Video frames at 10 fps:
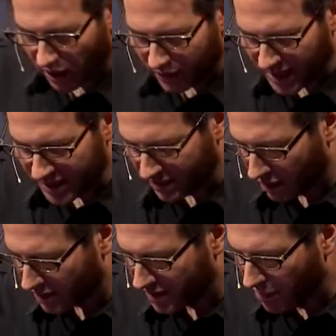all of these
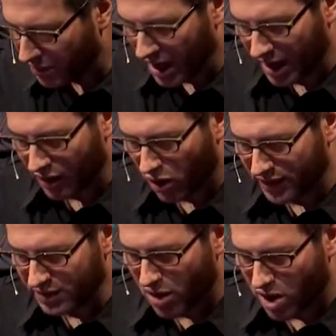
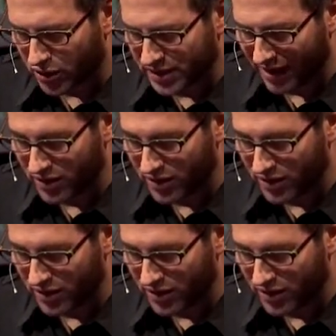markers